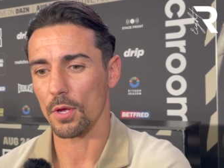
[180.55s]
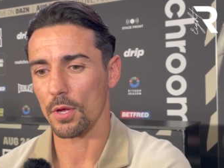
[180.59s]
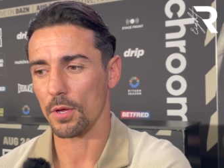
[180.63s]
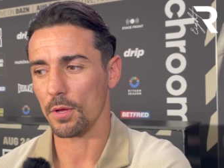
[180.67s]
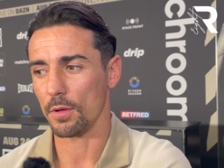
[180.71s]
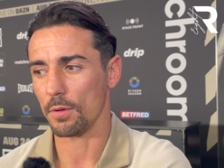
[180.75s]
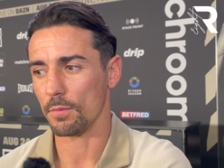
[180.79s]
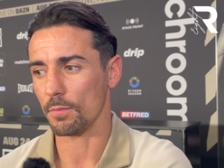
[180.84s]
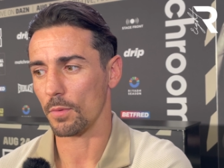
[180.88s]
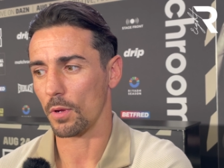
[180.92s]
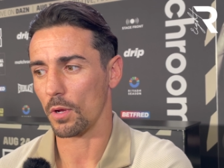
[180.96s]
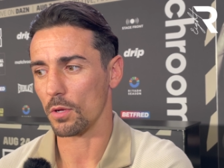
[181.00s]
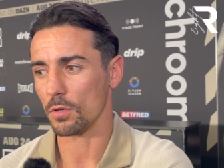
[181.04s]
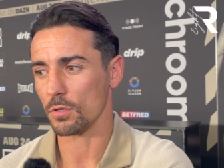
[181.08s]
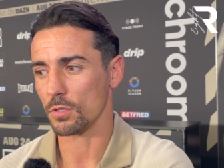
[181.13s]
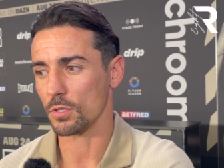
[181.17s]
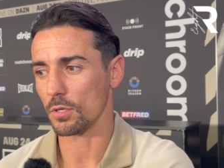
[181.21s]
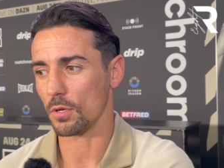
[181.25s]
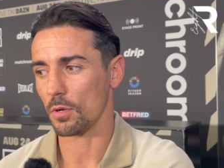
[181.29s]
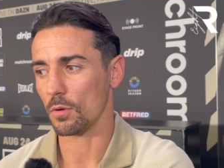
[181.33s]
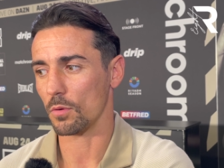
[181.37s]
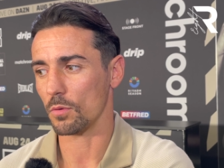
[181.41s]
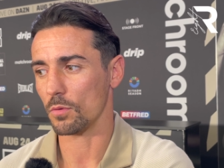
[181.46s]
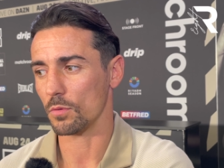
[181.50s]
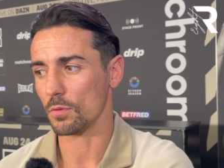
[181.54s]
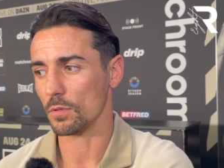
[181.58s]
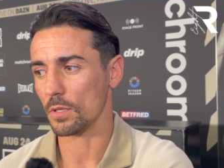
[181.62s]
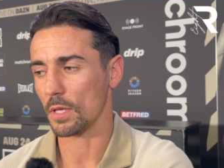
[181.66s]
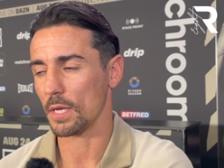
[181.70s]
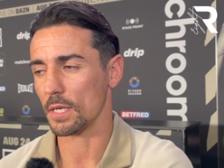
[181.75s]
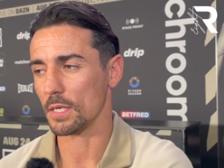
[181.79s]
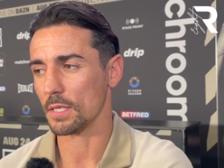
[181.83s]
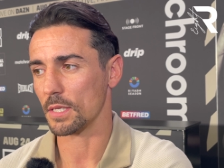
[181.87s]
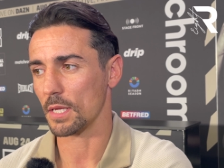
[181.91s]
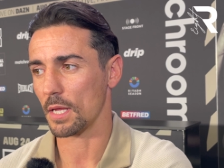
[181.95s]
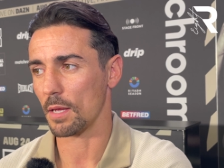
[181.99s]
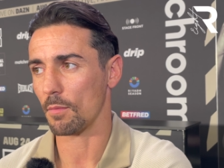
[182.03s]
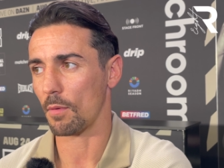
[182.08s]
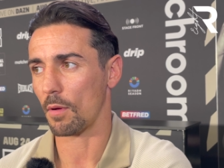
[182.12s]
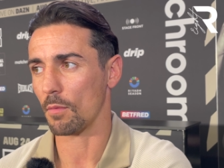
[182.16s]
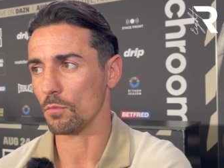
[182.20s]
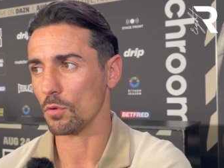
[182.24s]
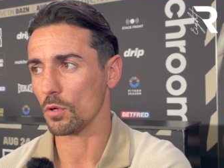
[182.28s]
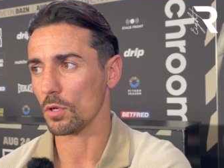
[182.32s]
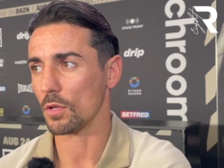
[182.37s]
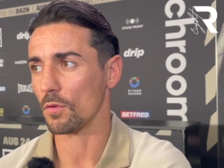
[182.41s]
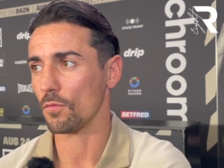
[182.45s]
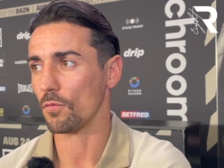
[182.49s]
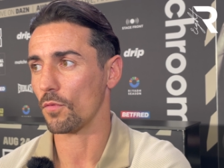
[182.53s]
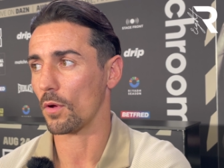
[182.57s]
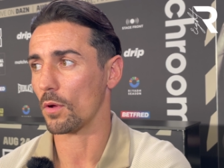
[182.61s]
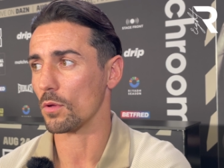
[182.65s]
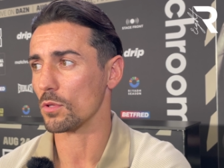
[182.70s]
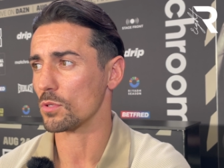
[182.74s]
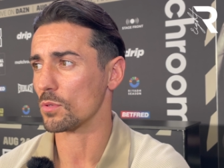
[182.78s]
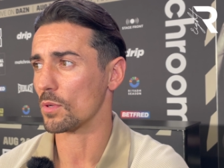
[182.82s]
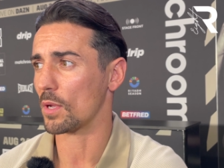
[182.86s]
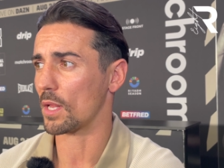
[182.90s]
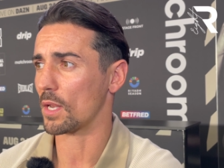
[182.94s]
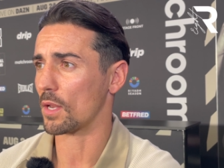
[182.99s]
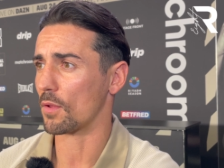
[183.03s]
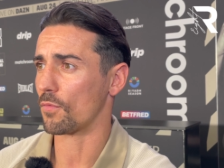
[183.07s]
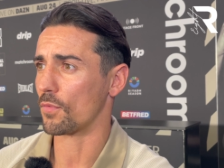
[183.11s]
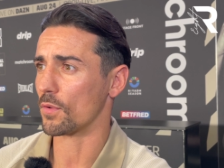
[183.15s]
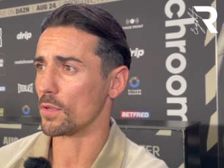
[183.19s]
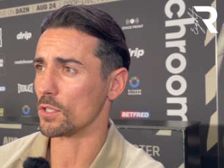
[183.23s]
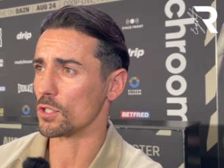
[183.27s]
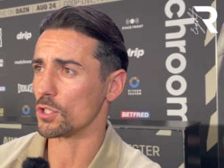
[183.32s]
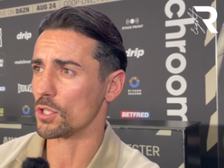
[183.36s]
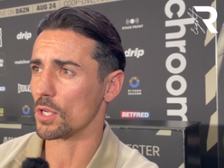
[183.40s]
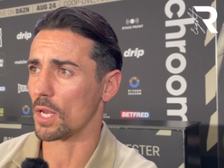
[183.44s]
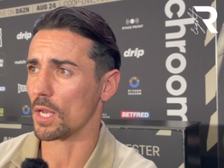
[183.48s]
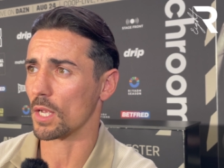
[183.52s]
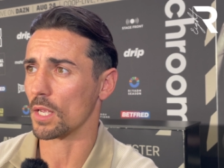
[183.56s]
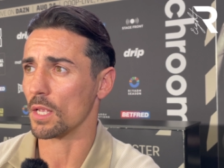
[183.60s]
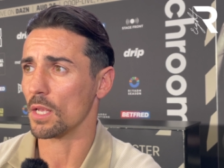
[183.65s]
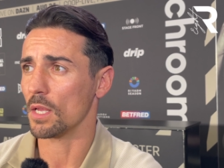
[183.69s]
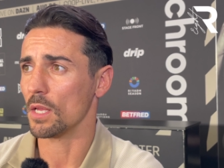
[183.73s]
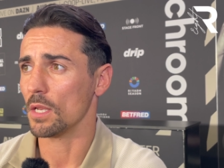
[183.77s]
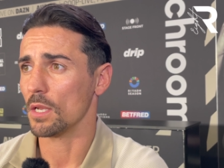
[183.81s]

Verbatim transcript: um, also, like I say, I'm, I'm, looking forward to it, and I think Jack